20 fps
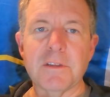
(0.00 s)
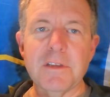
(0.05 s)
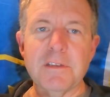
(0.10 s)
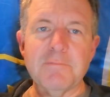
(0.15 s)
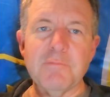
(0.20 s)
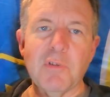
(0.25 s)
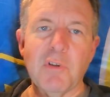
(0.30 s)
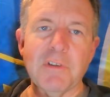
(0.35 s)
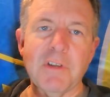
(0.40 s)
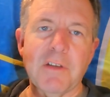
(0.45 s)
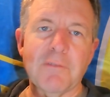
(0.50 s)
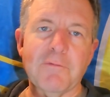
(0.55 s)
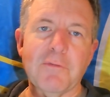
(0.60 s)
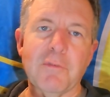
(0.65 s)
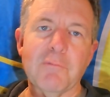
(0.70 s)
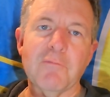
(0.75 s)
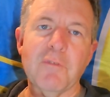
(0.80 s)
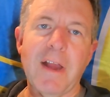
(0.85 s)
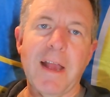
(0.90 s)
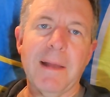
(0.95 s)
this product
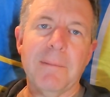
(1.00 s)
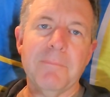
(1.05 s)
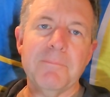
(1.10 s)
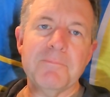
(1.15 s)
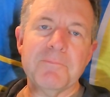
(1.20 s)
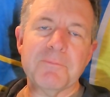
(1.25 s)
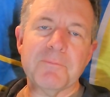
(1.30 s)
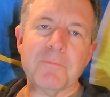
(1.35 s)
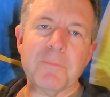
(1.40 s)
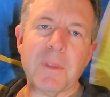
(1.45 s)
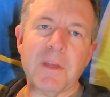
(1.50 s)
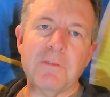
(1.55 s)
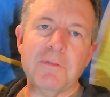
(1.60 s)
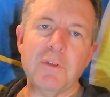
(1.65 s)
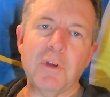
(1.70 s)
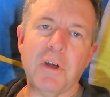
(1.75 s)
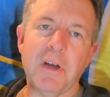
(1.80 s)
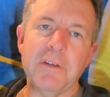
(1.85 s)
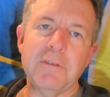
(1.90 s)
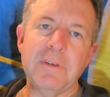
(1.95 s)
from RAM,
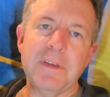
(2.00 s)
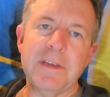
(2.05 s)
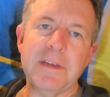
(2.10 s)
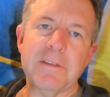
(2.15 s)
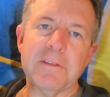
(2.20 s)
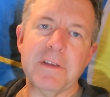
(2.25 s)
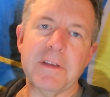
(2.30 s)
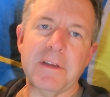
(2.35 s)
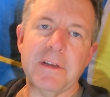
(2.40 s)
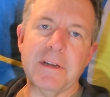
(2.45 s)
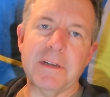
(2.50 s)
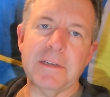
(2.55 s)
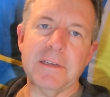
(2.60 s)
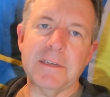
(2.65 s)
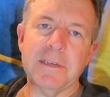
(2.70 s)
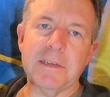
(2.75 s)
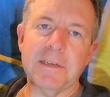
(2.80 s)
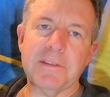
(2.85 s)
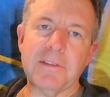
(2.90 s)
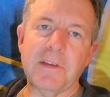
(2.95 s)
not only is it
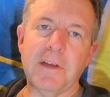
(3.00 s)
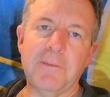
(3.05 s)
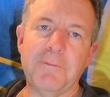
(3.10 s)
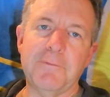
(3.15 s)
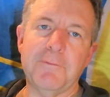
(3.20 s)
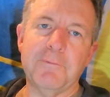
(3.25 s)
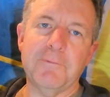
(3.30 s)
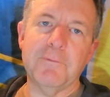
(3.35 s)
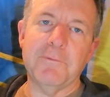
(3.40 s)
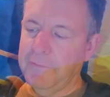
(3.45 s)
a tough